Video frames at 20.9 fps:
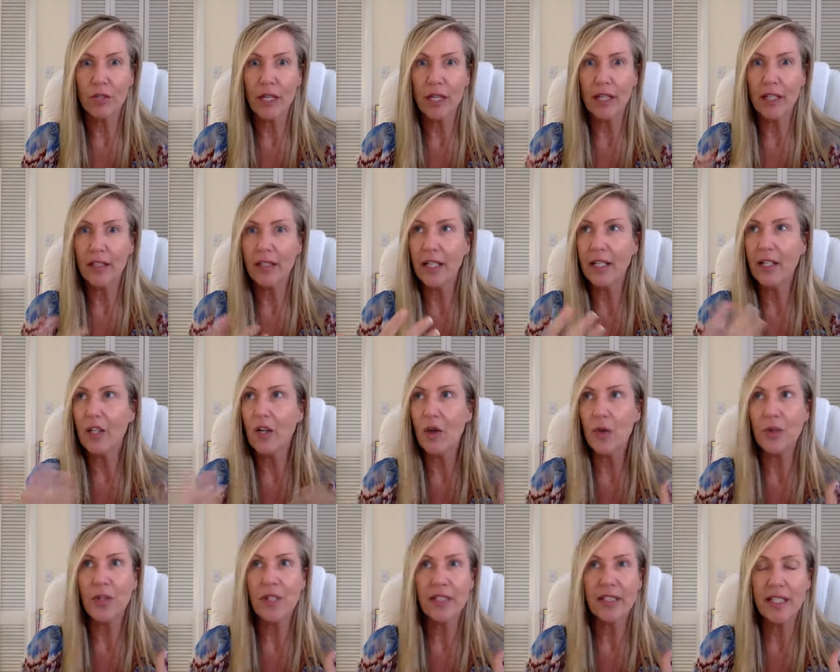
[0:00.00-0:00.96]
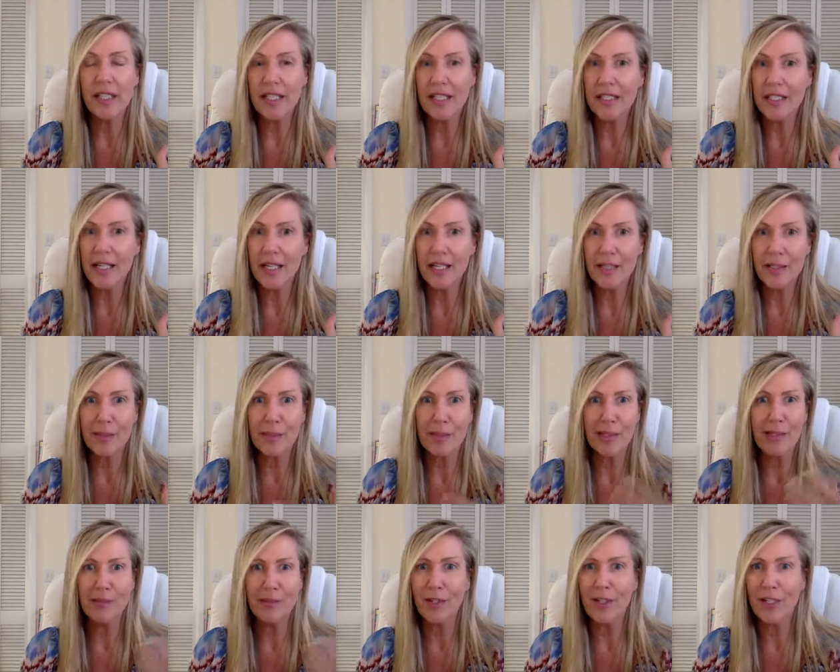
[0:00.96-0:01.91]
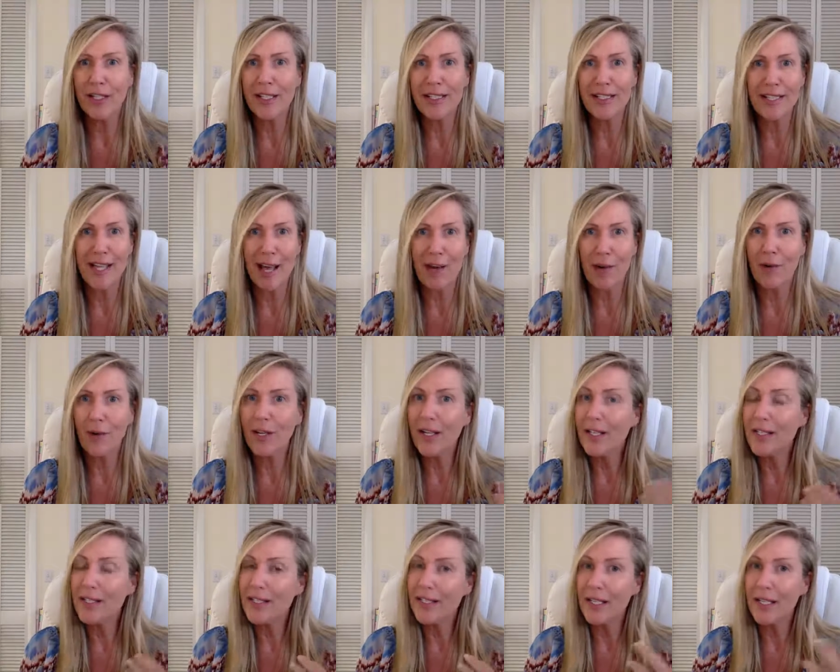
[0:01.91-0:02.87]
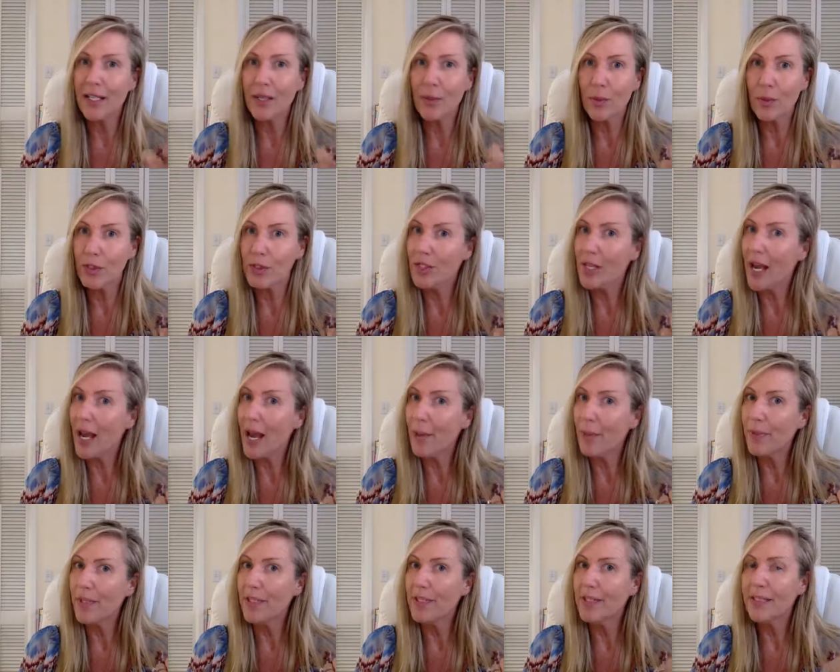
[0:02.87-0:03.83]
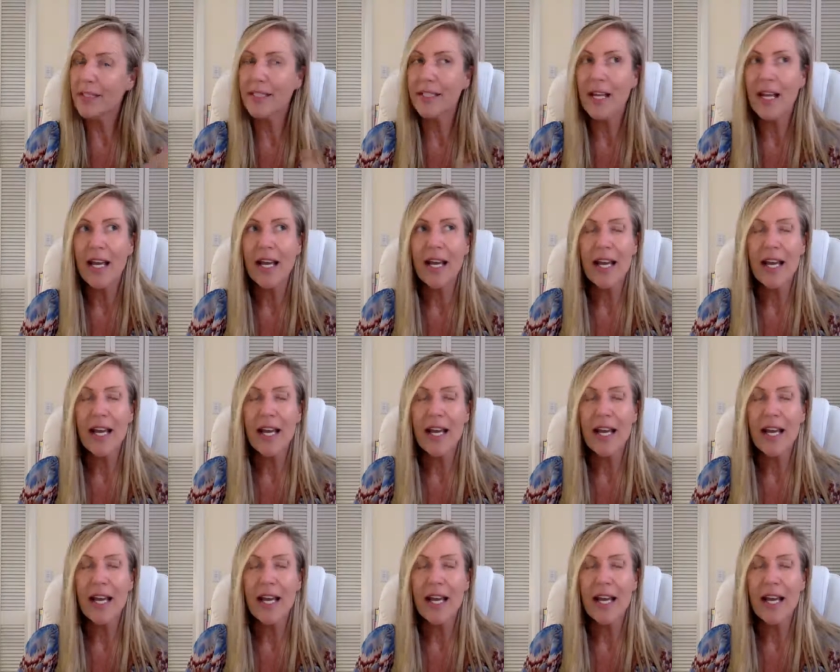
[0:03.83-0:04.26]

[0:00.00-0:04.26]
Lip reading: And they know that they can text me even on a Saturday and Sunday, which it happens,